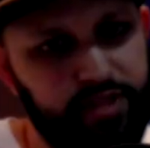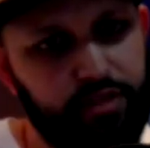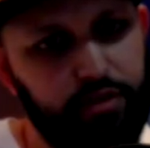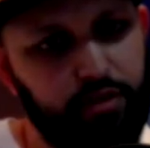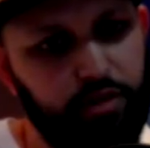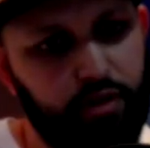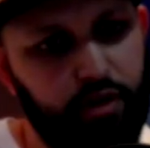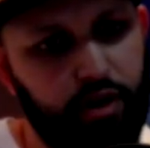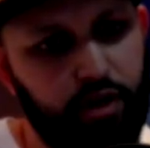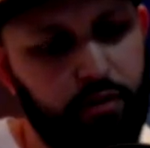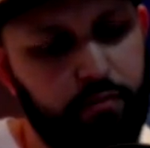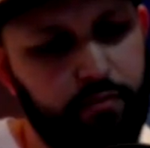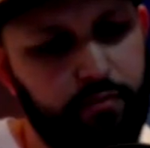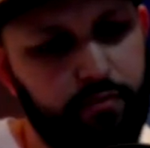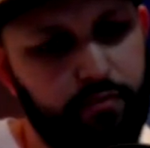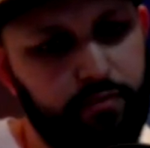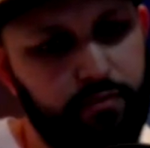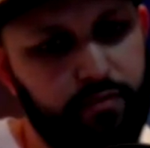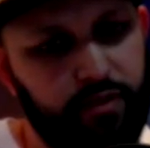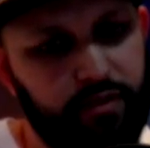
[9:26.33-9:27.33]

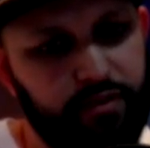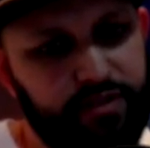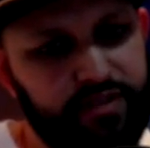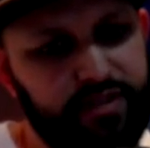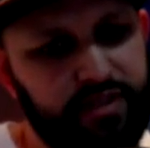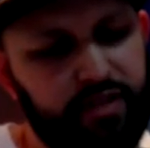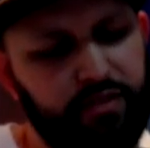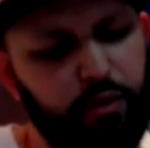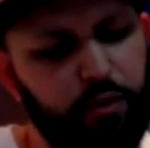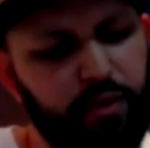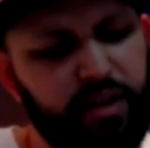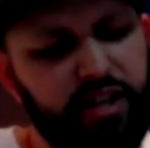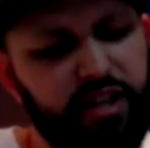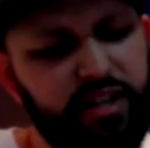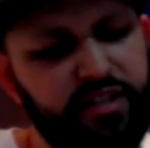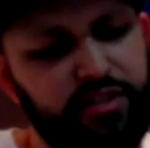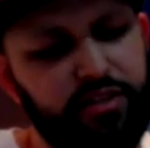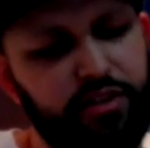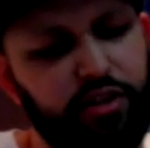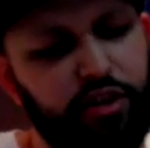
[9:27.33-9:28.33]
particular... The way
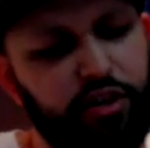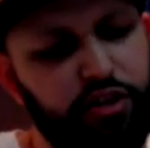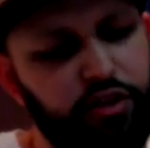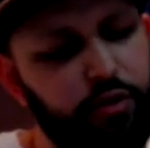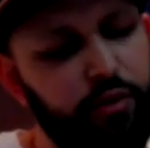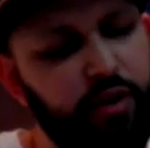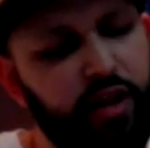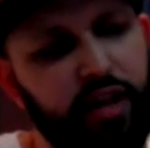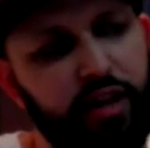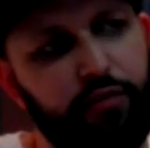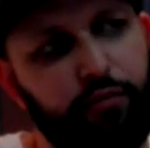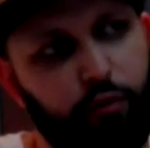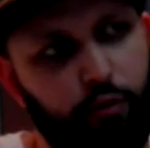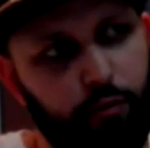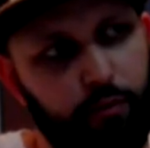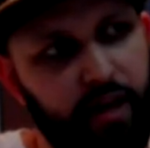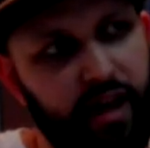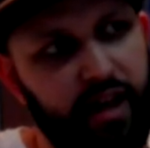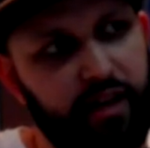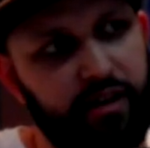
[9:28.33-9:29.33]
you guys do your Q&A
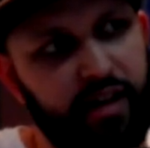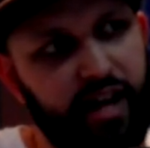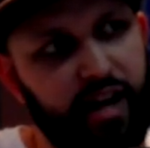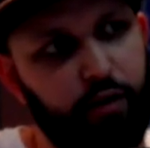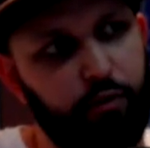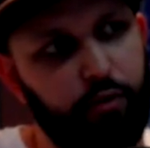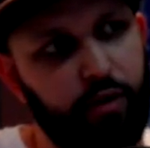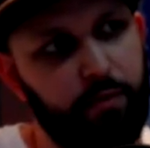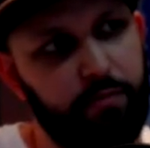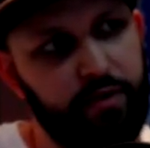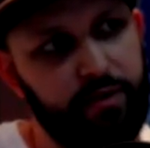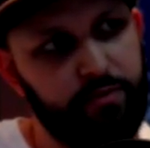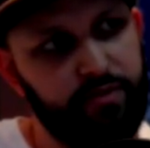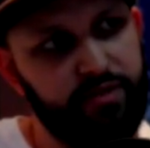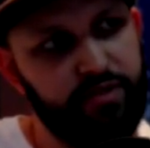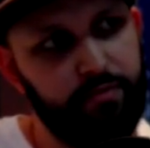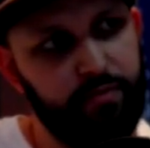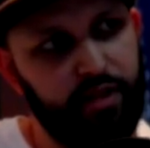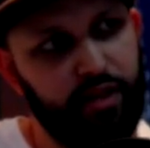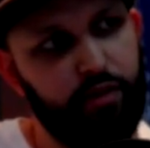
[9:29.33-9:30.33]
format now, where
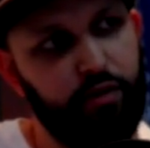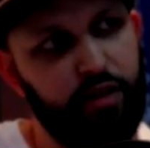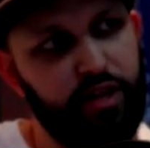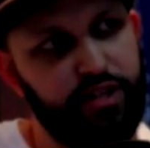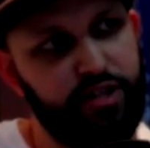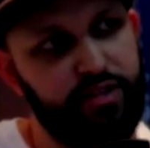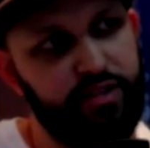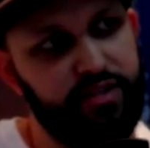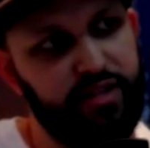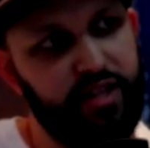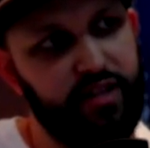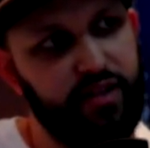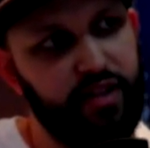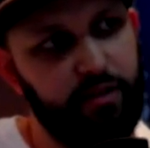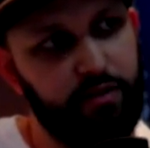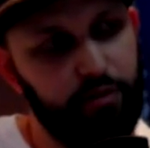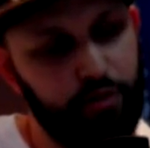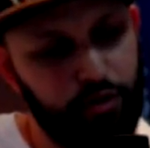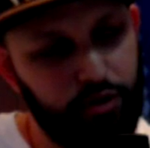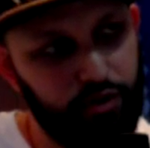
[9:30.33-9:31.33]
people submit questions
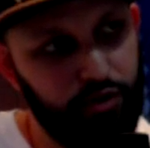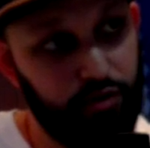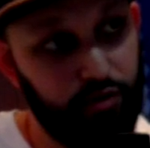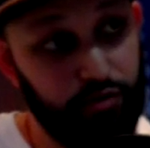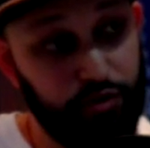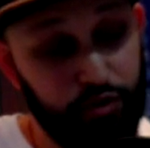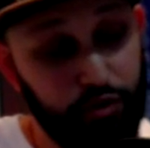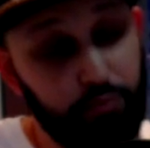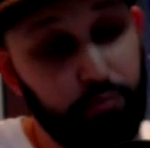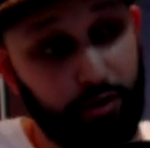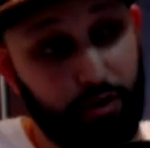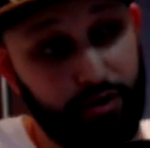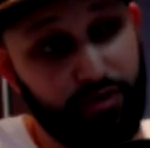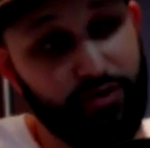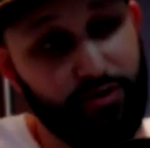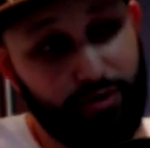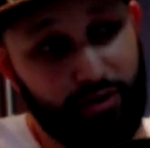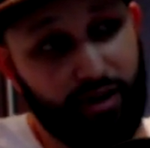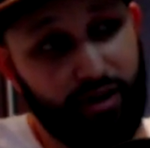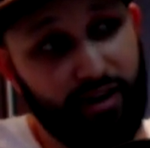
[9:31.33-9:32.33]
and then you
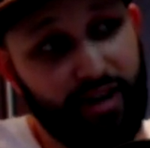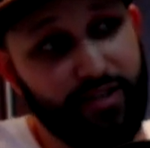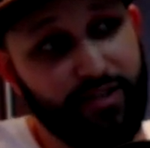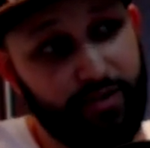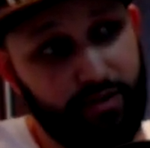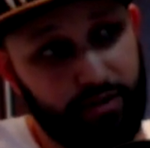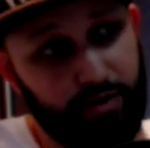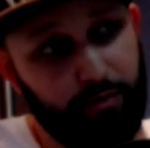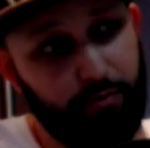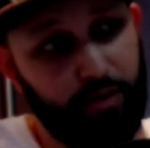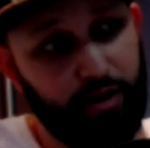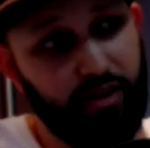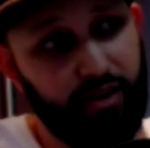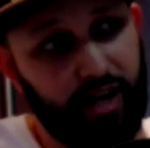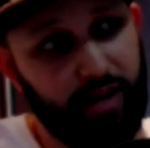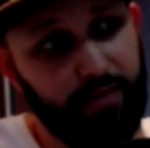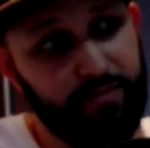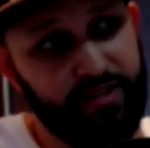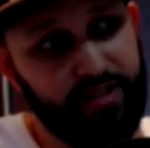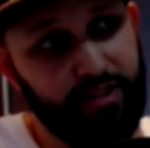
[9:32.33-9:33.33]
personally are answering them,
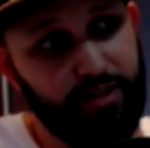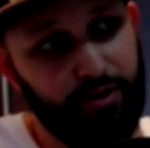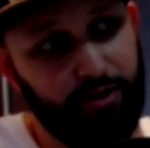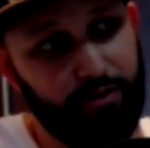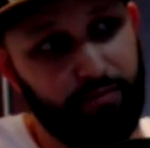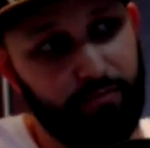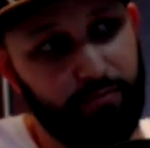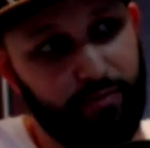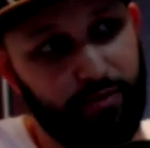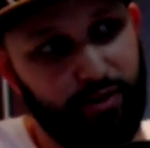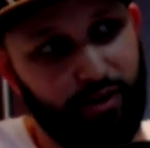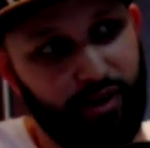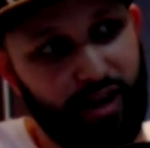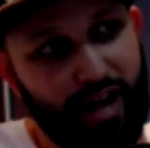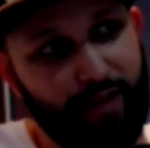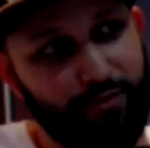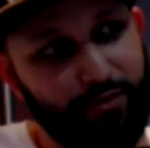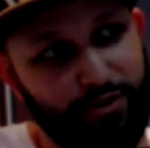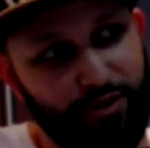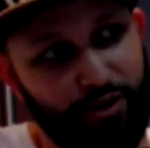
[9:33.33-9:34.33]
right? Like I'm seeing
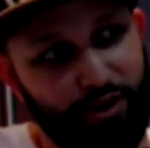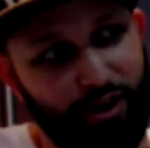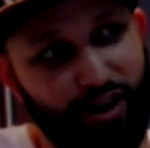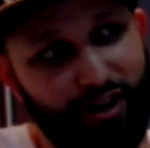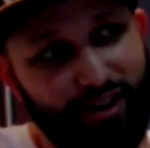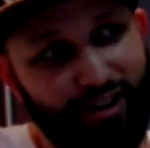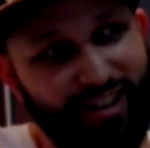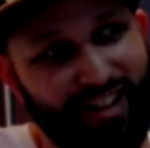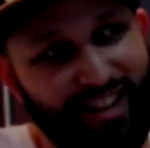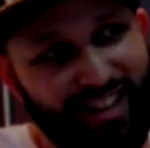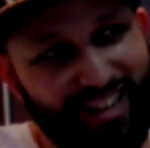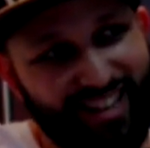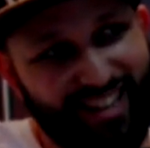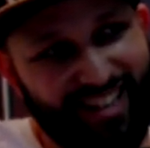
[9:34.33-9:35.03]
your avatar